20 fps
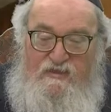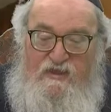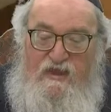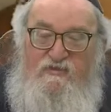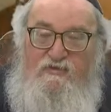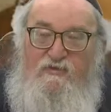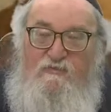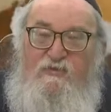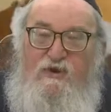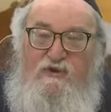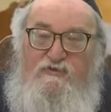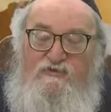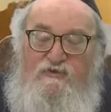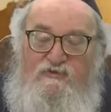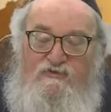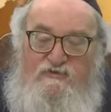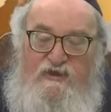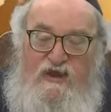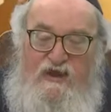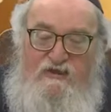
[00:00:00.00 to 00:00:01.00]
And then the
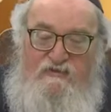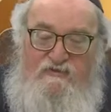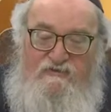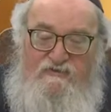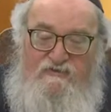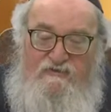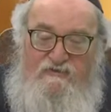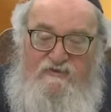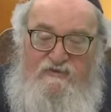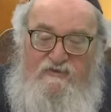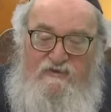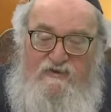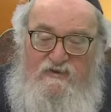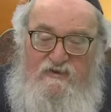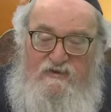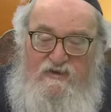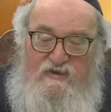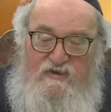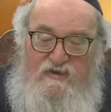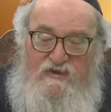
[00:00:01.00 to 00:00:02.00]
pasuk says,
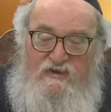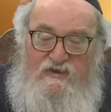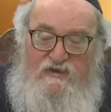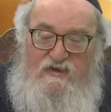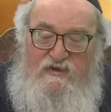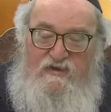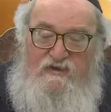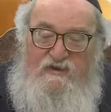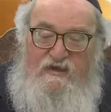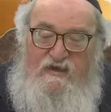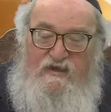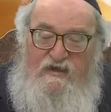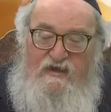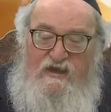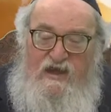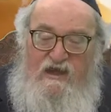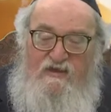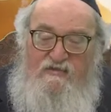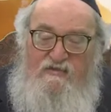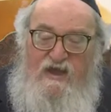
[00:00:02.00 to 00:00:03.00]
Ki
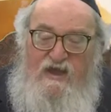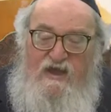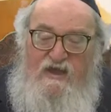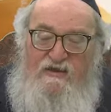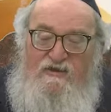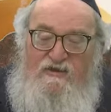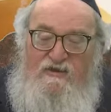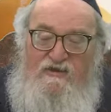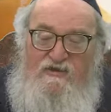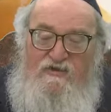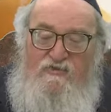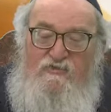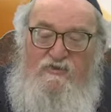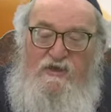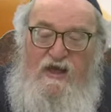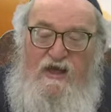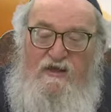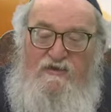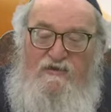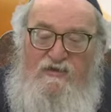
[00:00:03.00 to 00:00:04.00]
yeled
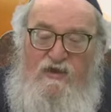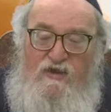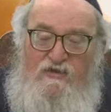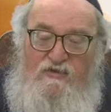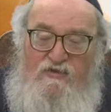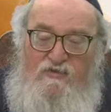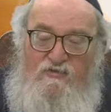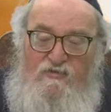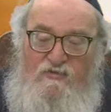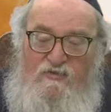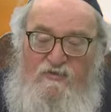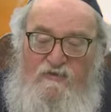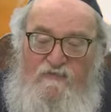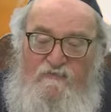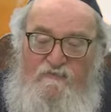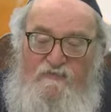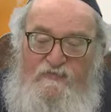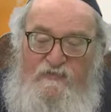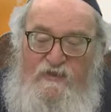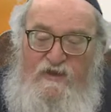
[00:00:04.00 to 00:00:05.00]
yulad lanu,
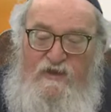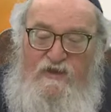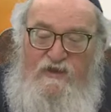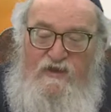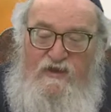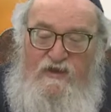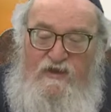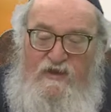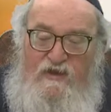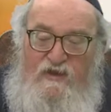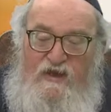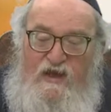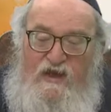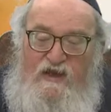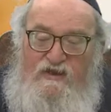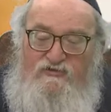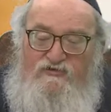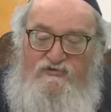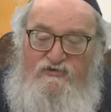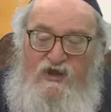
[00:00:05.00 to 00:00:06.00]

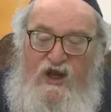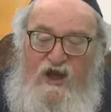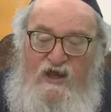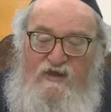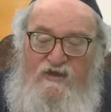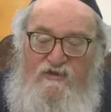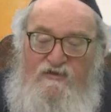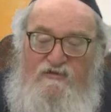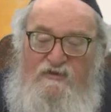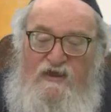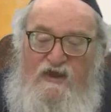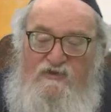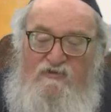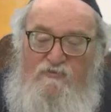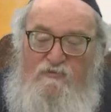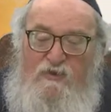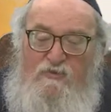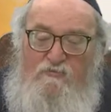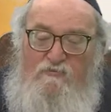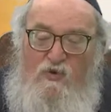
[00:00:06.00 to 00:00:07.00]
a child
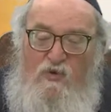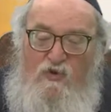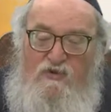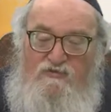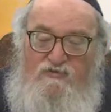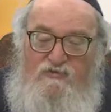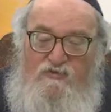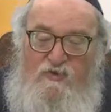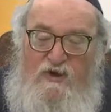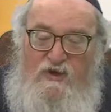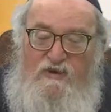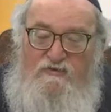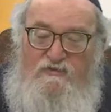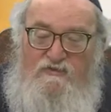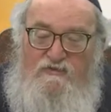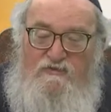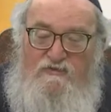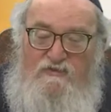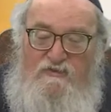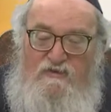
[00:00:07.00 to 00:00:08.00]
has been born to
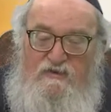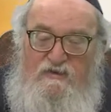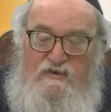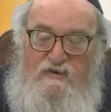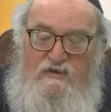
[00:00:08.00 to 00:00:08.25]
us,